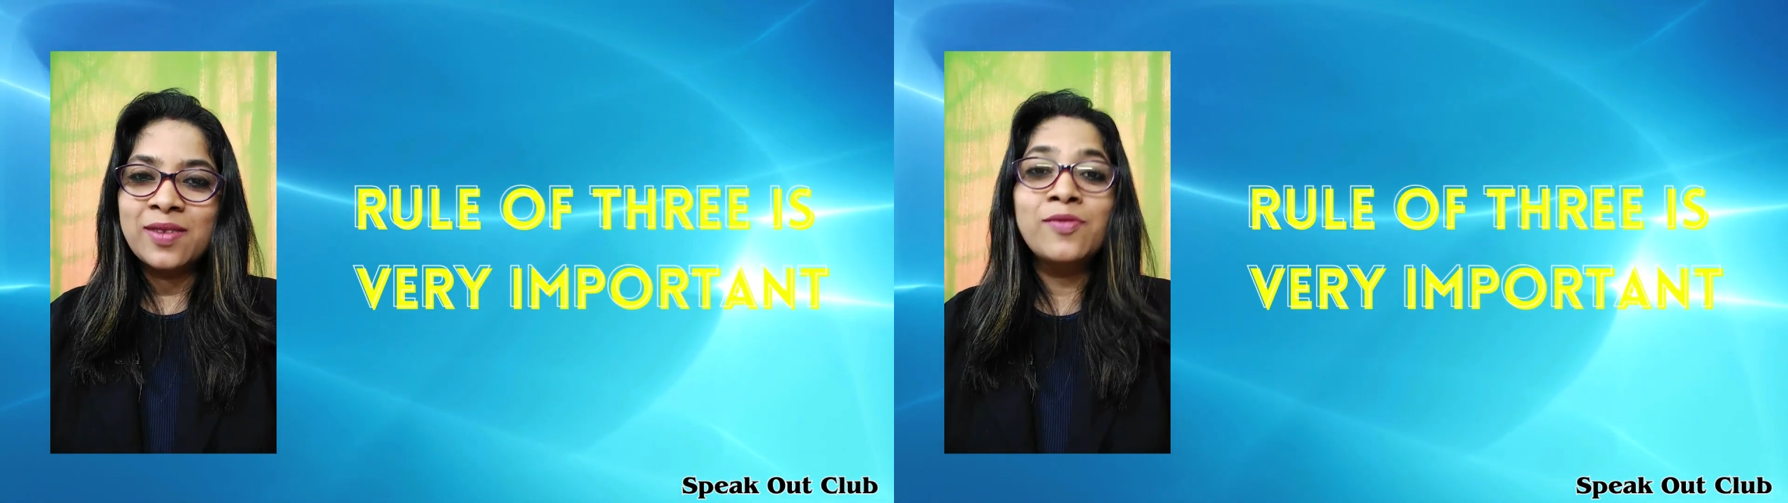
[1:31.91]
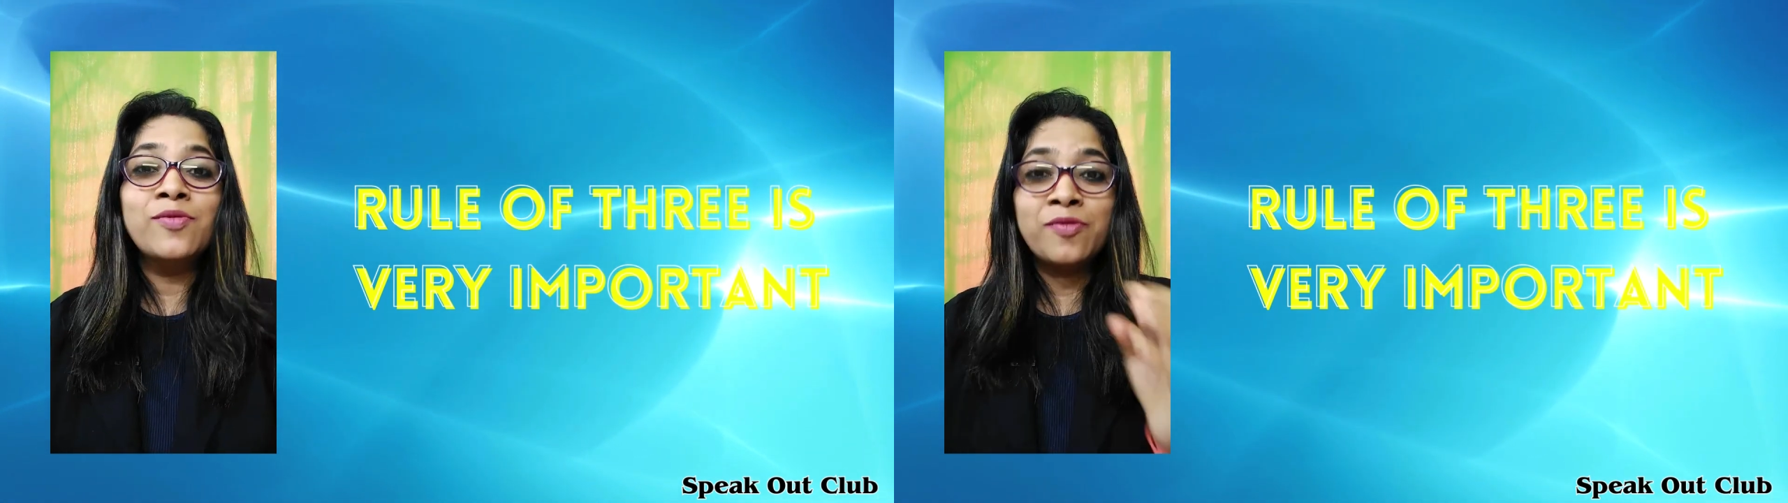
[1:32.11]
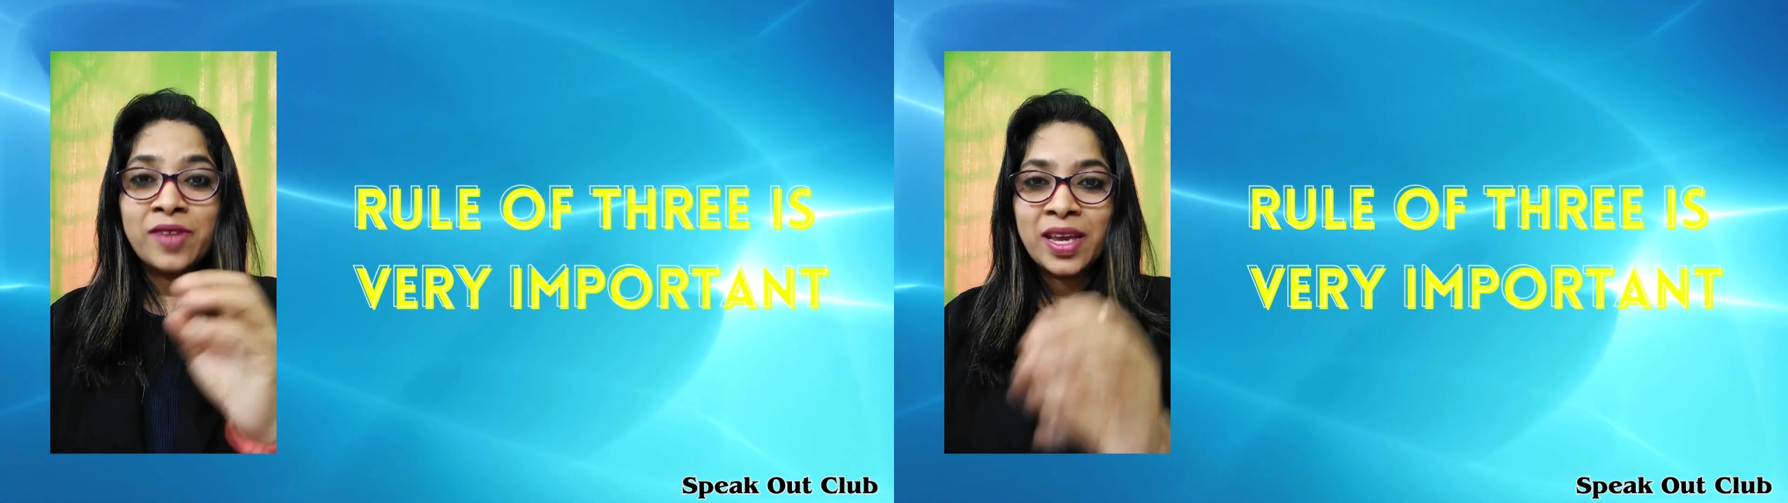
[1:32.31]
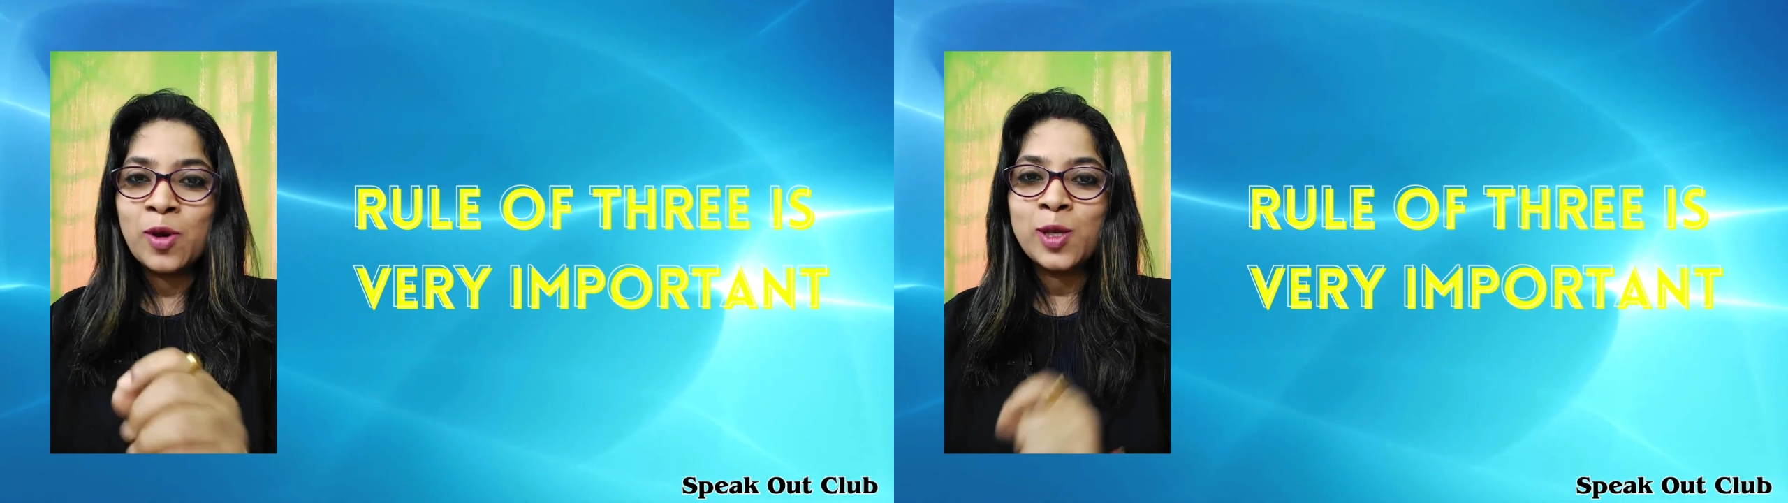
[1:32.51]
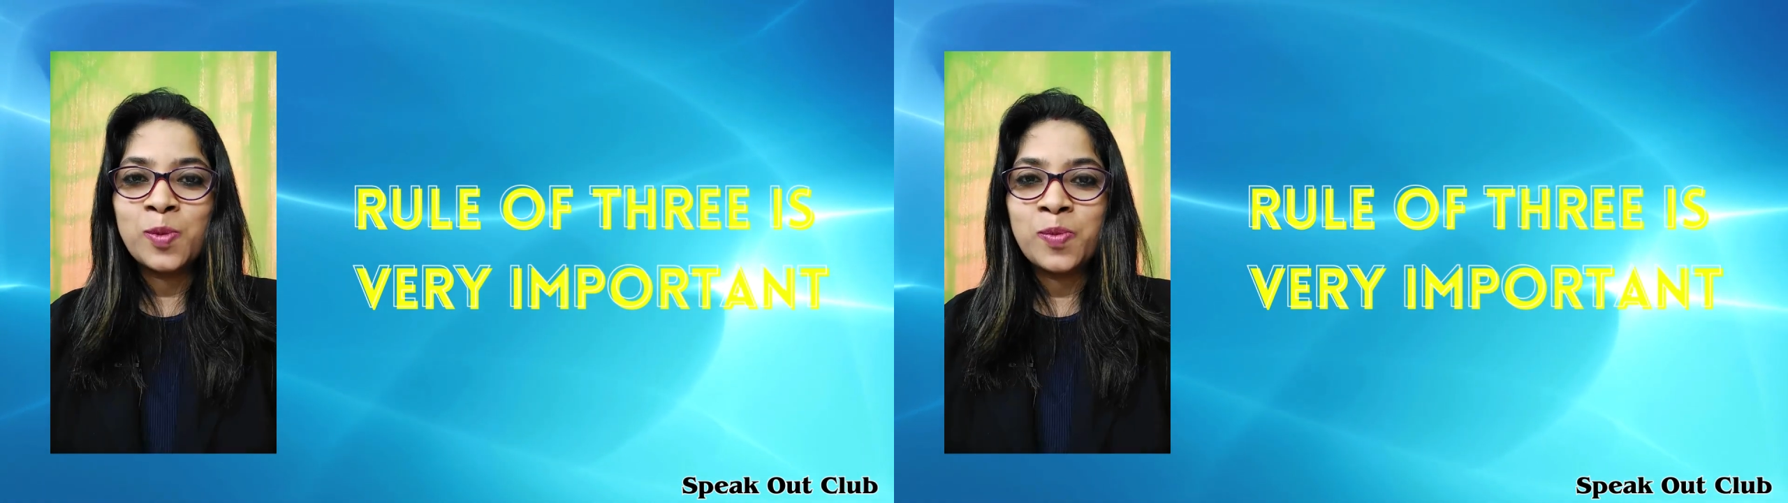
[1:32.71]
frame
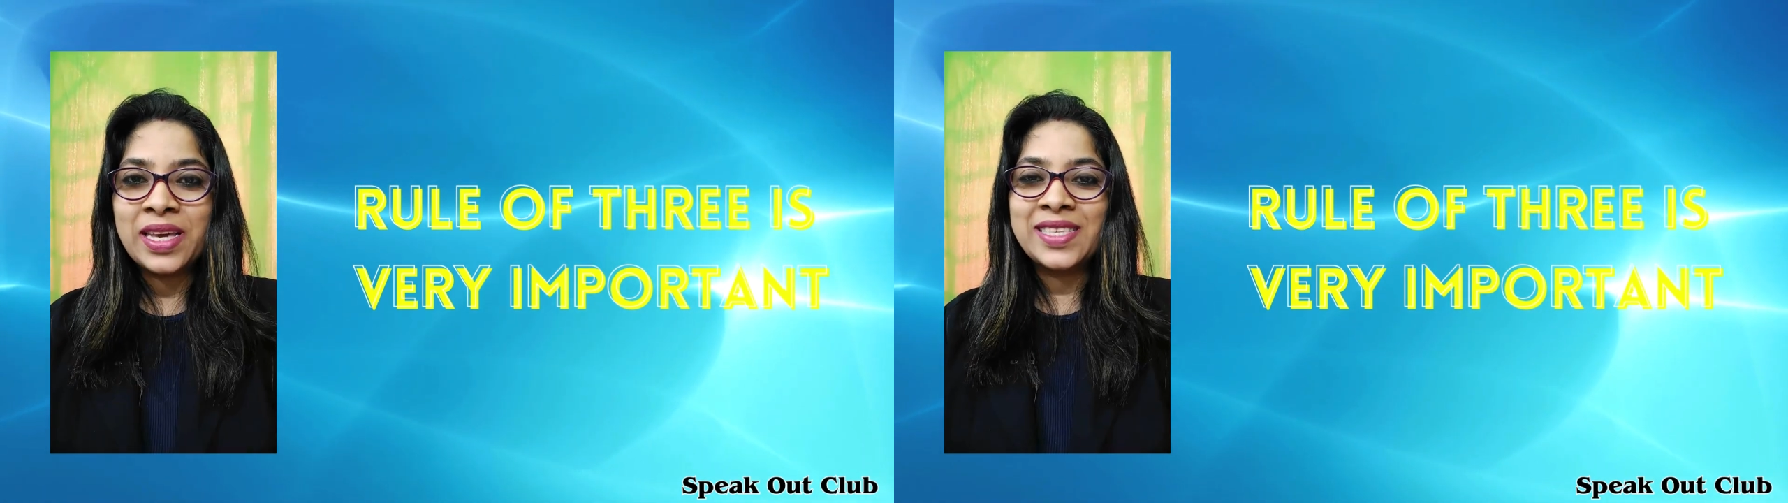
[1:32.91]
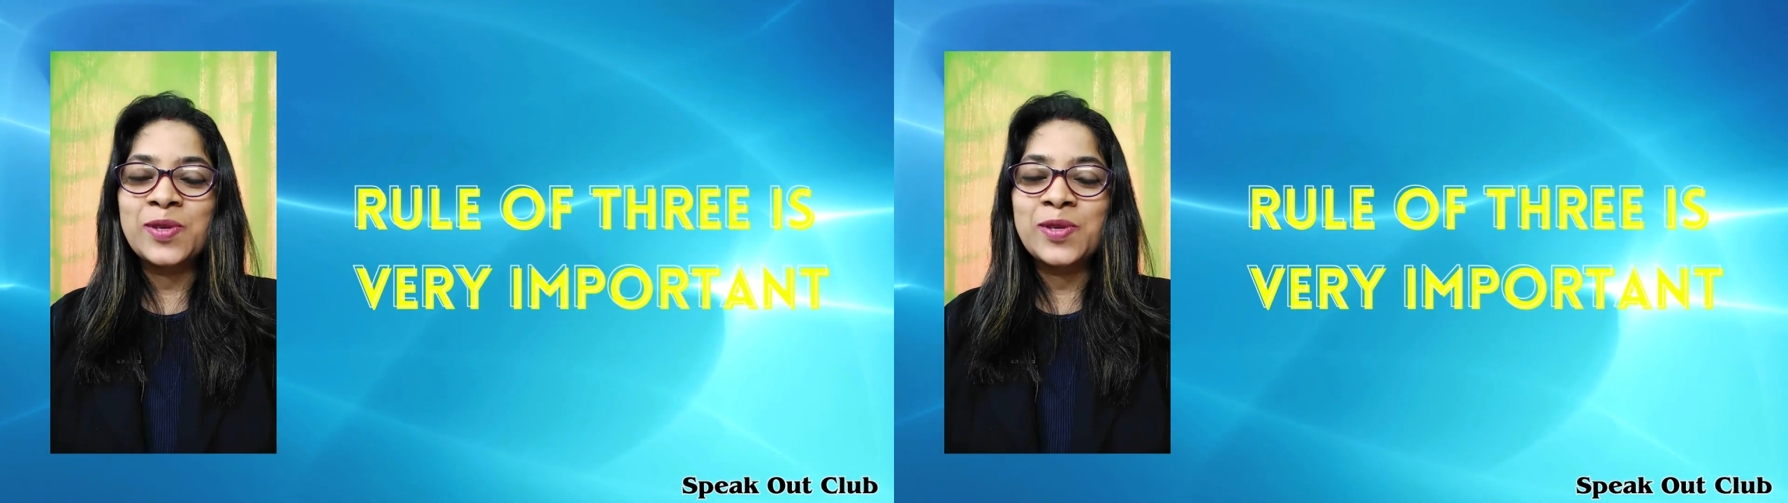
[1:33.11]
your speech